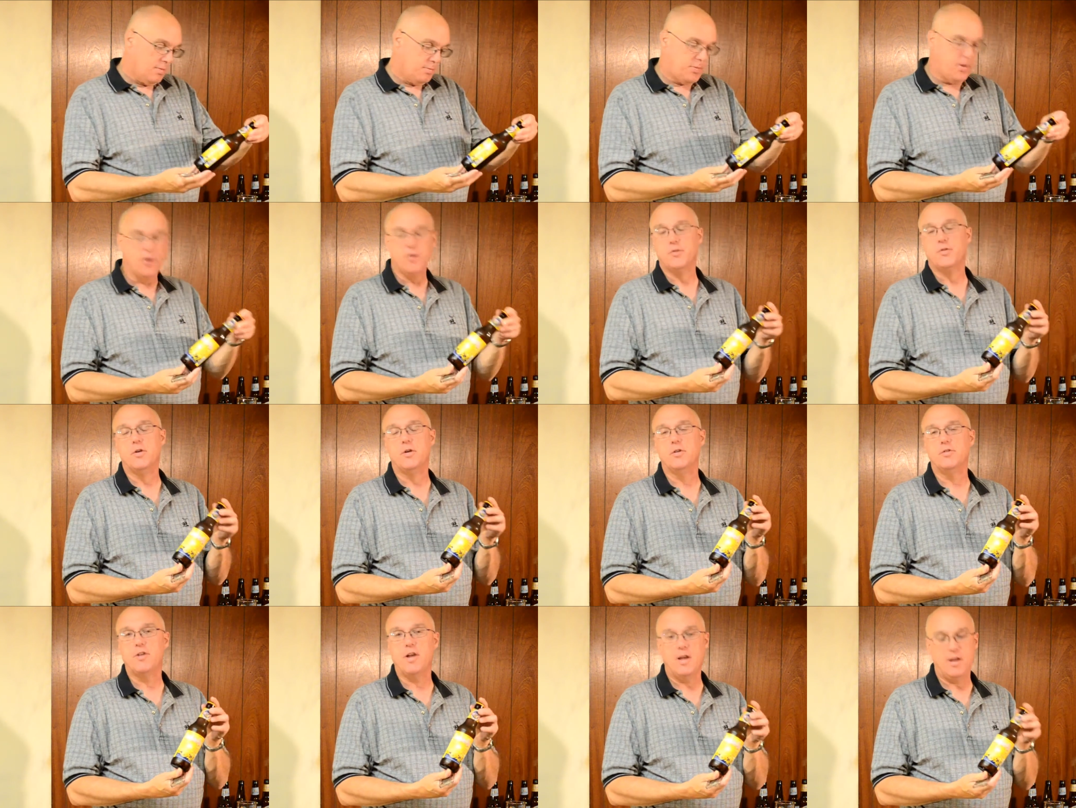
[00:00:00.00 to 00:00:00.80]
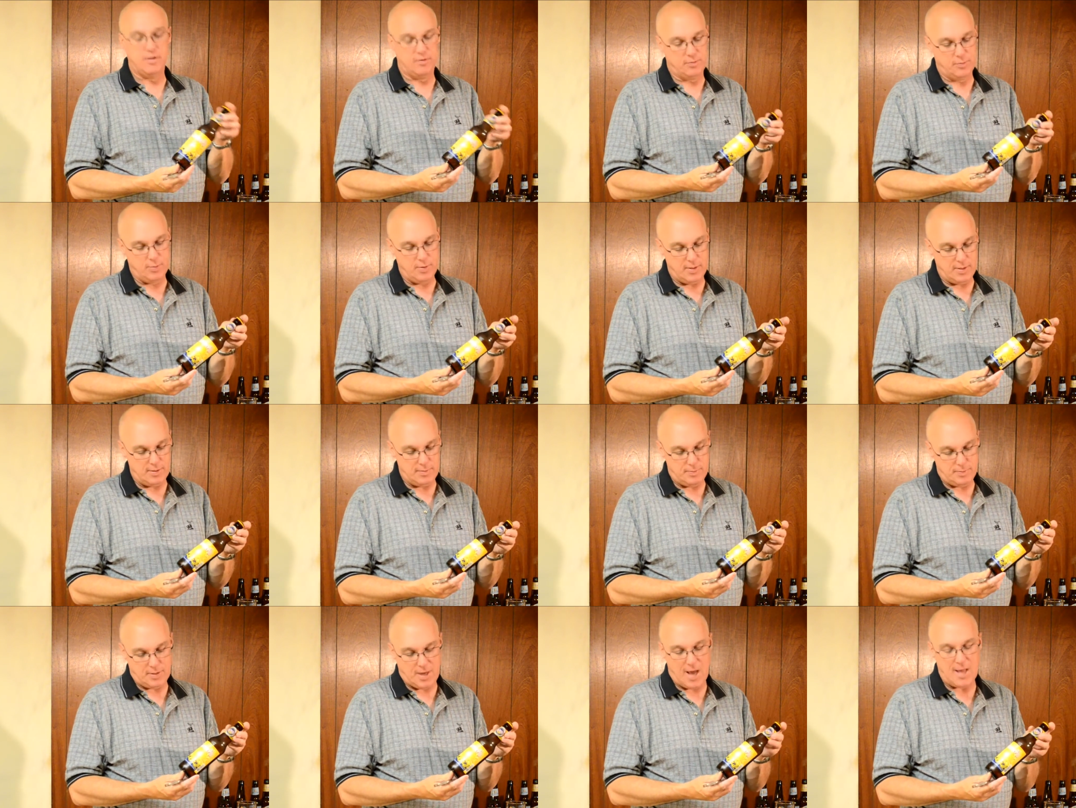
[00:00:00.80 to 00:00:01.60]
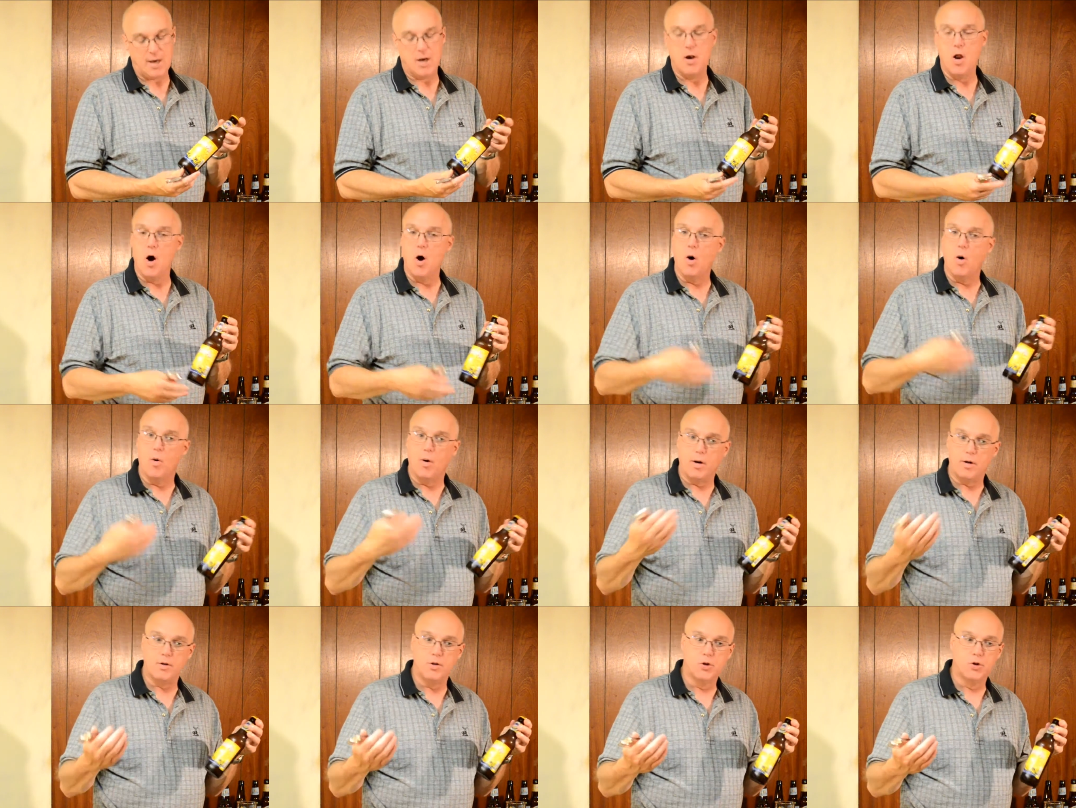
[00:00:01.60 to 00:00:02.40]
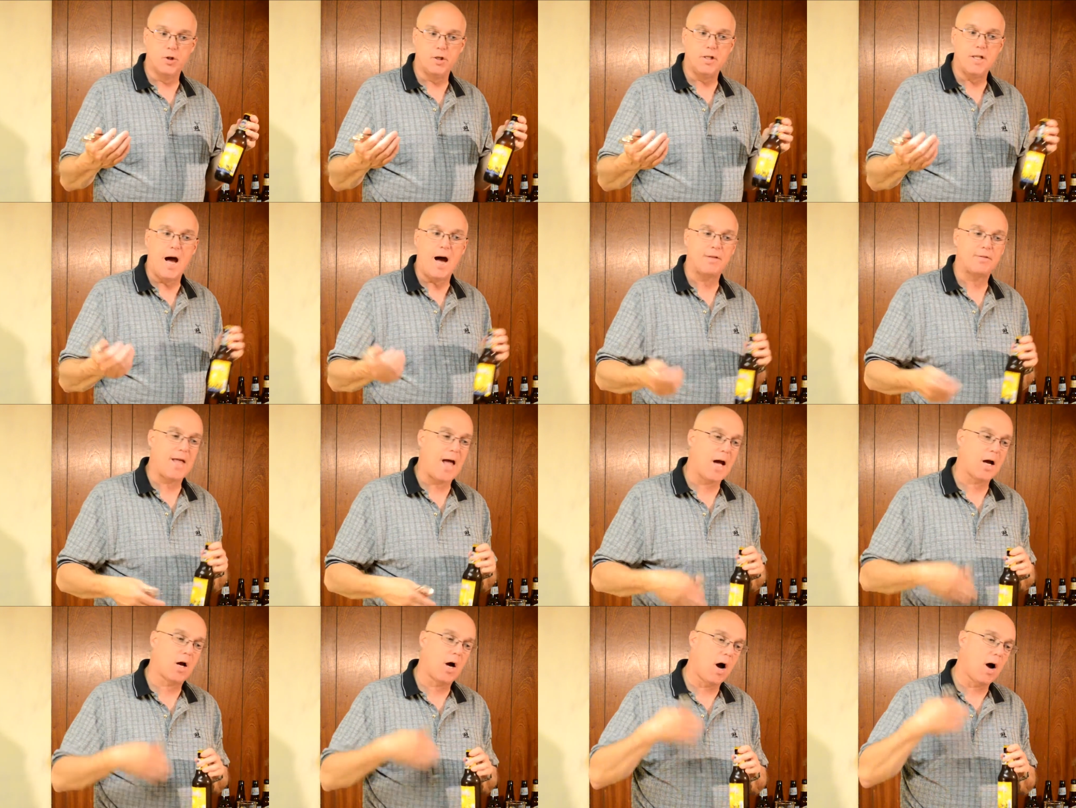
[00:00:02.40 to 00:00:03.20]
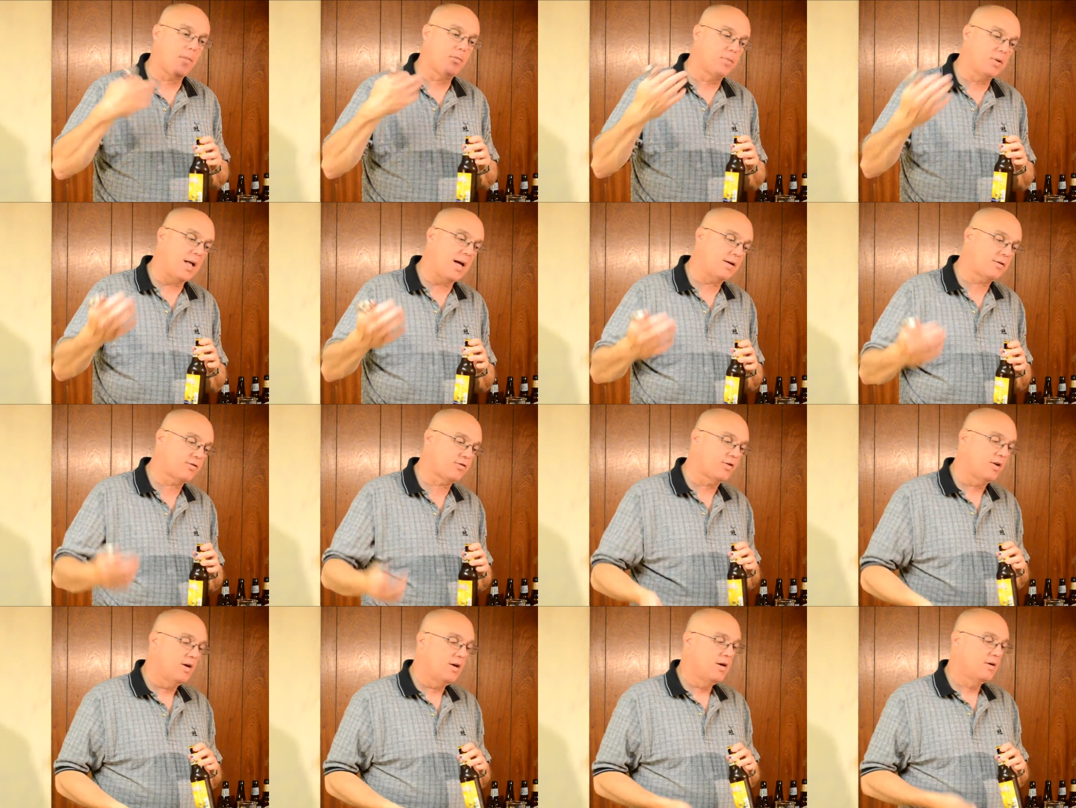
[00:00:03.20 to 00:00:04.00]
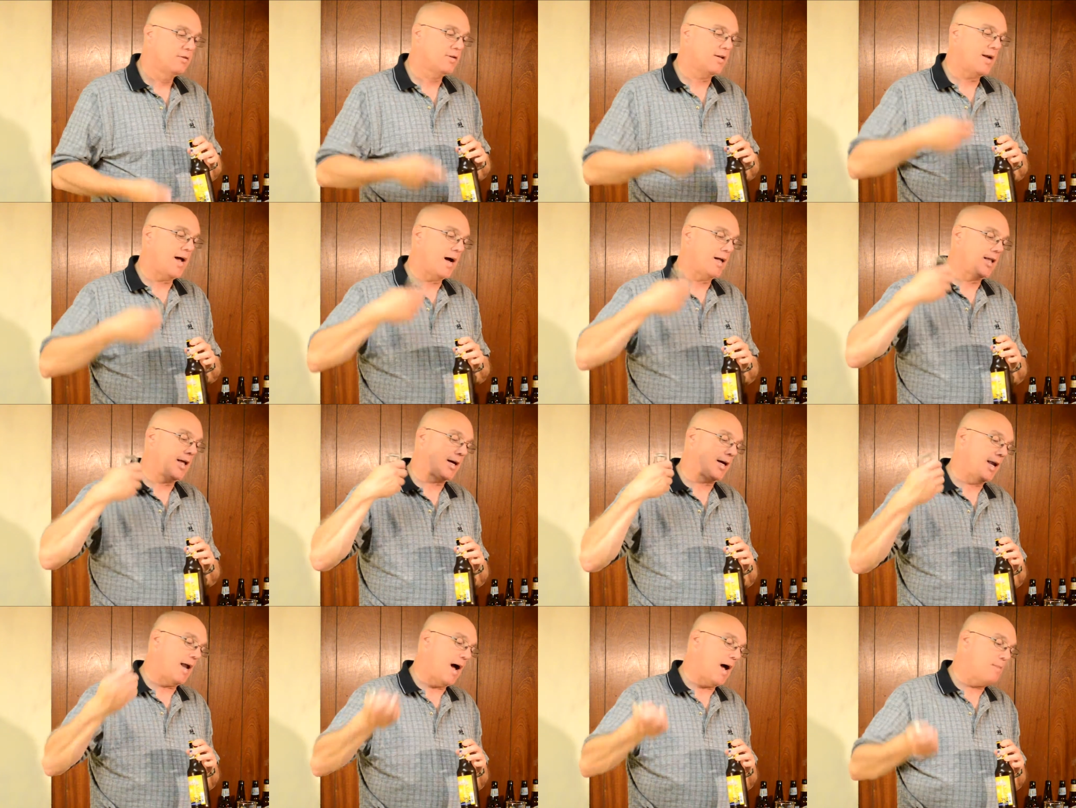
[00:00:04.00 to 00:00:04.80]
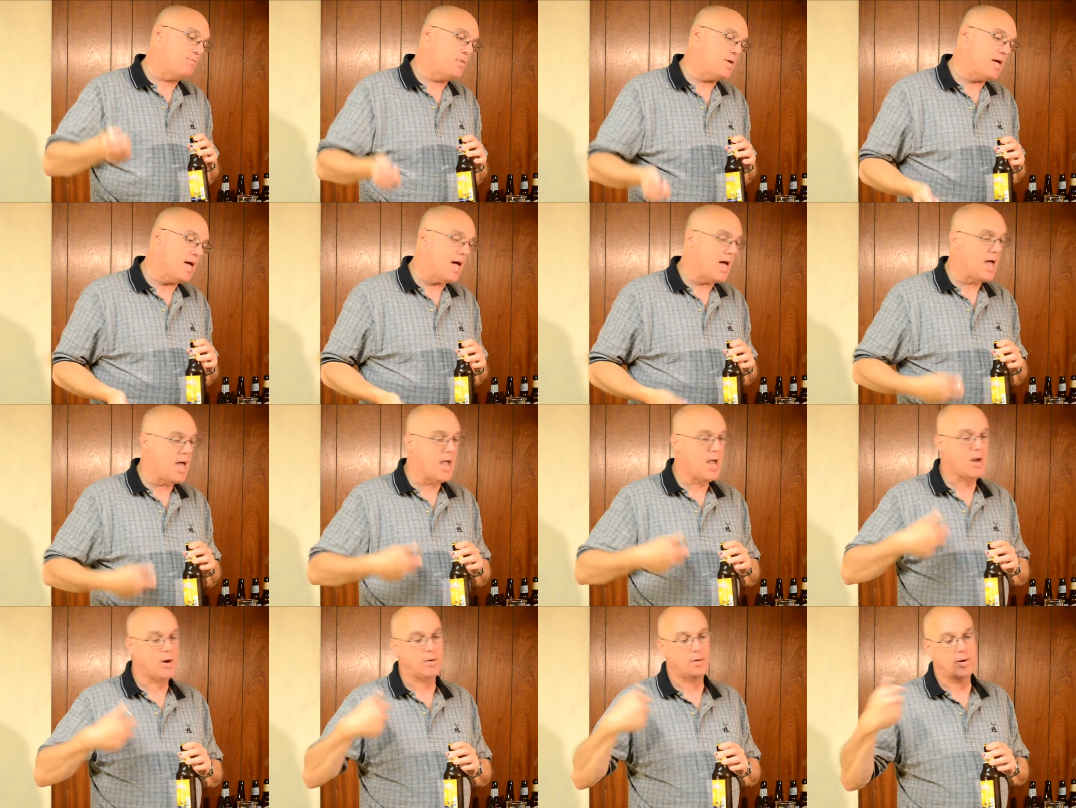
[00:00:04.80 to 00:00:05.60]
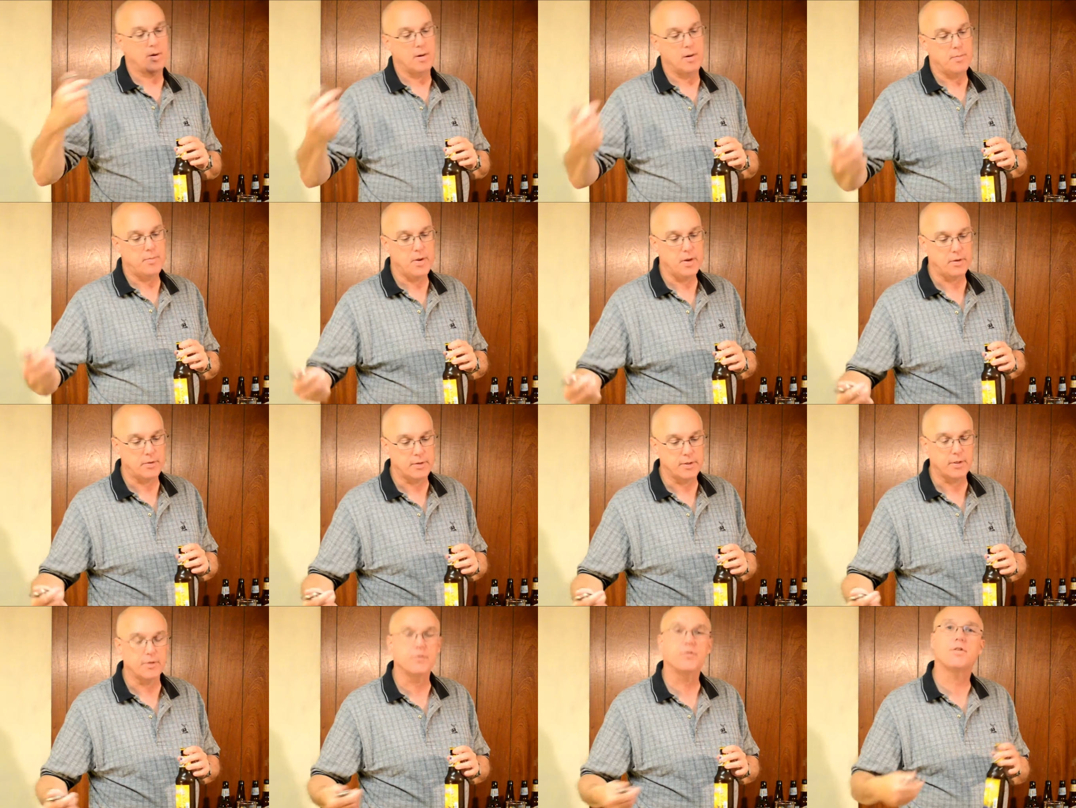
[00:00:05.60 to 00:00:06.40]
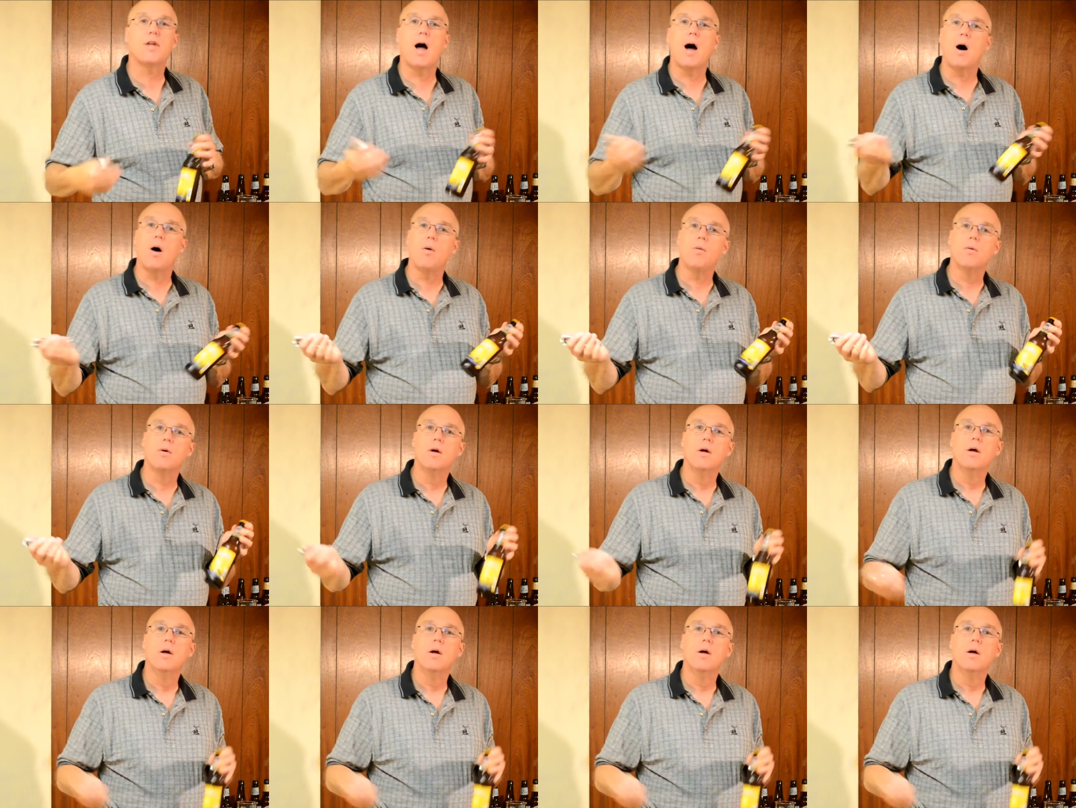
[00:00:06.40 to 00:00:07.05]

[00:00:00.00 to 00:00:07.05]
Pilsners, as we kind of know, are usually not that complex. They're not like an IPA or an Imperial Stout.